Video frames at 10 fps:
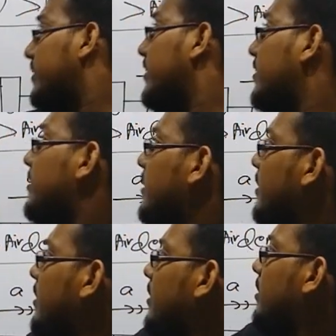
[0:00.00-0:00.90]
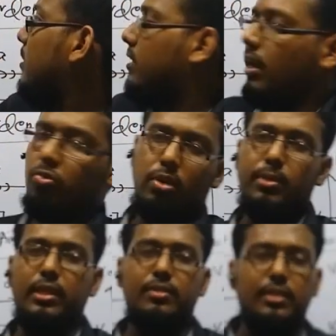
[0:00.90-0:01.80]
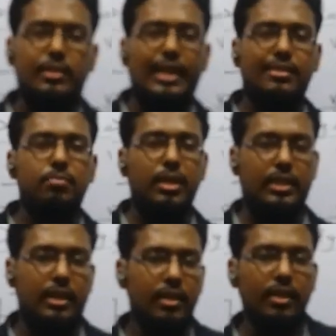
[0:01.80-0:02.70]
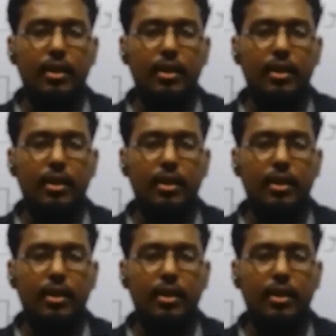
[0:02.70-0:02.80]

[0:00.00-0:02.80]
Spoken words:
than the environment density. It doesn't matter,